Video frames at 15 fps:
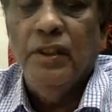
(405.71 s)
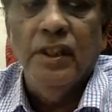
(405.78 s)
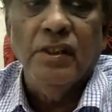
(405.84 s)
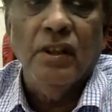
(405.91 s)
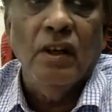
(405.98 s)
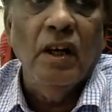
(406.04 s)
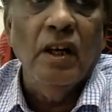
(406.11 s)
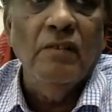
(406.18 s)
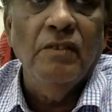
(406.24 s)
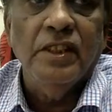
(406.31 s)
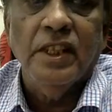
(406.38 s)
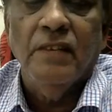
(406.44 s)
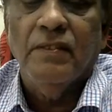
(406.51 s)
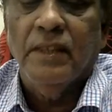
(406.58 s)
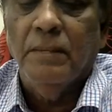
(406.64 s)
These are all which
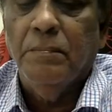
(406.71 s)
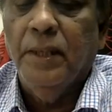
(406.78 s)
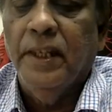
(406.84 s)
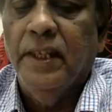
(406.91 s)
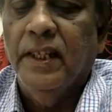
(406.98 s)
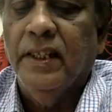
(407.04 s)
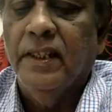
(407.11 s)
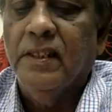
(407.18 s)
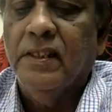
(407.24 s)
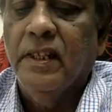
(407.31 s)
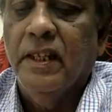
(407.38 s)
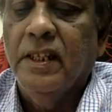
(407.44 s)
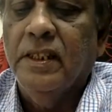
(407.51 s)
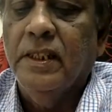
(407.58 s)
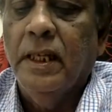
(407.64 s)
I've completed. That's the
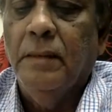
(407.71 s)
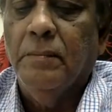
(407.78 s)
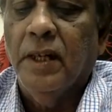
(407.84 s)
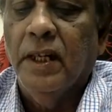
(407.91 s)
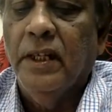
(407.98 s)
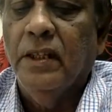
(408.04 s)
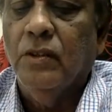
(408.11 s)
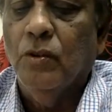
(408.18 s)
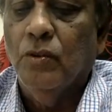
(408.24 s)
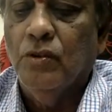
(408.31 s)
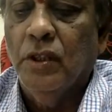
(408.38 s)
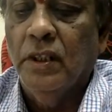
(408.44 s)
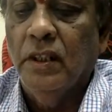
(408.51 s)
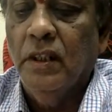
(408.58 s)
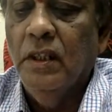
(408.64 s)
reason I'm running through, sir.